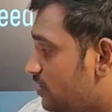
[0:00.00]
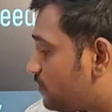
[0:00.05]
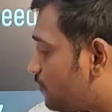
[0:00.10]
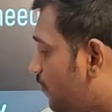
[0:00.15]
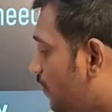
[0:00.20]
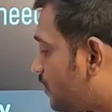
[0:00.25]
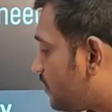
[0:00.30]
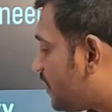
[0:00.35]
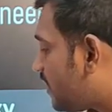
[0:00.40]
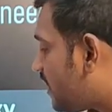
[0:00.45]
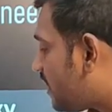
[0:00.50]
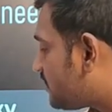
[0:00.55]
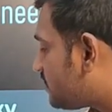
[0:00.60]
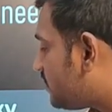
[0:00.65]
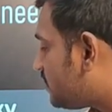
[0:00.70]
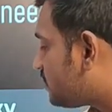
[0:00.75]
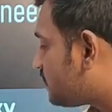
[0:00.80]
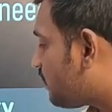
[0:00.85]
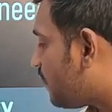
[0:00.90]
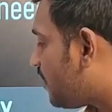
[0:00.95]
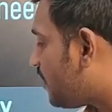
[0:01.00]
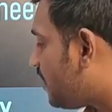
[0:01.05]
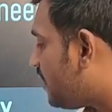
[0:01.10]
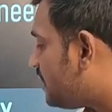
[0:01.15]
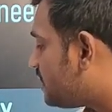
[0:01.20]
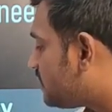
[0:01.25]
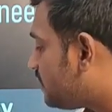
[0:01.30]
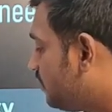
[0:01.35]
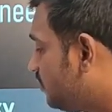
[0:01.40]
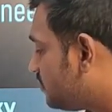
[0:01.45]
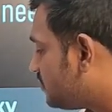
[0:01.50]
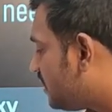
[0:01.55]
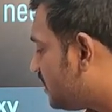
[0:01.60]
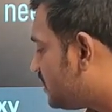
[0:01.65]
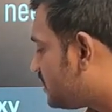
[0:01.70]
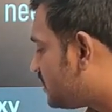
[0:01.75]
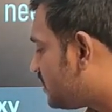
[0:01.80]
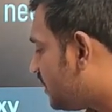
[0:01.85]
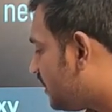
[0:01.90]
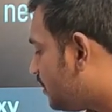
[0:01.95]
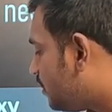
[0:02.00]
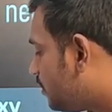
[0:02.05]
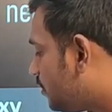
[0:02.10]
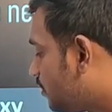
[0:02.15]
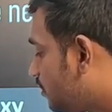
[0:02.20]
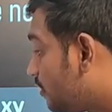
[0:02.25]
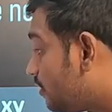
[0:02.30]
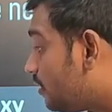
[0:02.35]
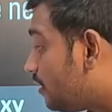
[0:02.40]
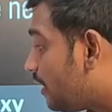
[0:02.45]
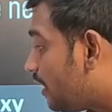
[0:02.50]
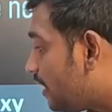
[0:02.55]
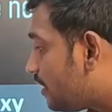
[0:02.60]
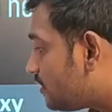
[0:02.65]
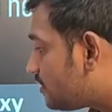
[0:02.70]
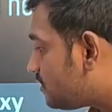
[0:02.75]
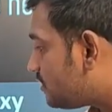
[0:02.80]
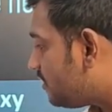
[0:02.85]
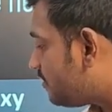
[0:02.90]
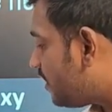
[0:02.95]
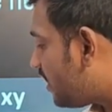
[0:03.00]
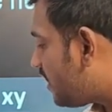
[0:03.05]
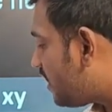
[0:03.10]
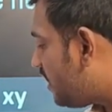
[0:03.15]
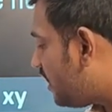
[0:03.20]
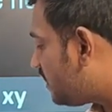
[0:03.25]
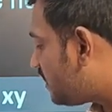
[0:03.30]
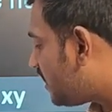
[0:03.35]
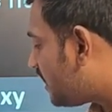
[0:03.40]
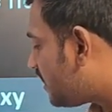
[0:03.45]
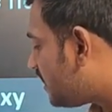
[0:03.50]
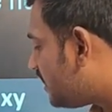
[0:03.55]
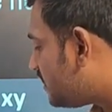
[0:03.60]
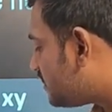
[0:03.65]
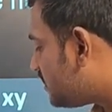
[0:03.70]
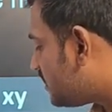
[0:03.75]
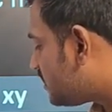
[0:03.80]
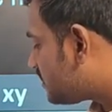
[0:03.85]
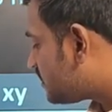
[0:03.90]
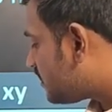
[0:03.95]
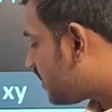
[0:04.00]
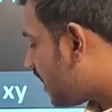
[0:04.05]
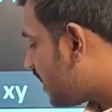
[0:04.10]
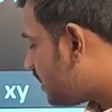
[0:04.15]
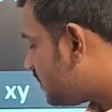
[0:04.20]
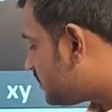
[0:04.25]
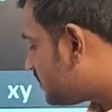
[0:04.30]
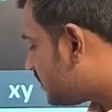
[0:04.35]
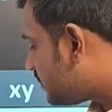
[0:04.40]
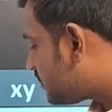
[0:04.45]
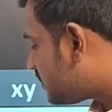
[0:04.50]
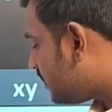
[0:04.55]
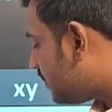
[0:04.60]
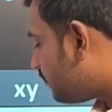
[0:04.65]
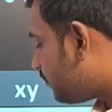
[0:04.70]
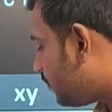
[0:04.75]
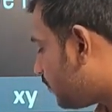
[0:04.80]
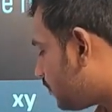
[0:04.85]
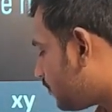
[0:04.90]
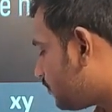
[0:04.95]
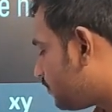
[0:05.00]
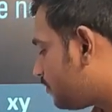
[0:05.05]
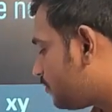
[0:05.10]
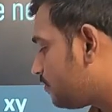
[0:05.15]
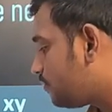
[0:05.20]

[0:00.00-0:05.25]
is 4, then x square is 16. Similarly 36 and 64.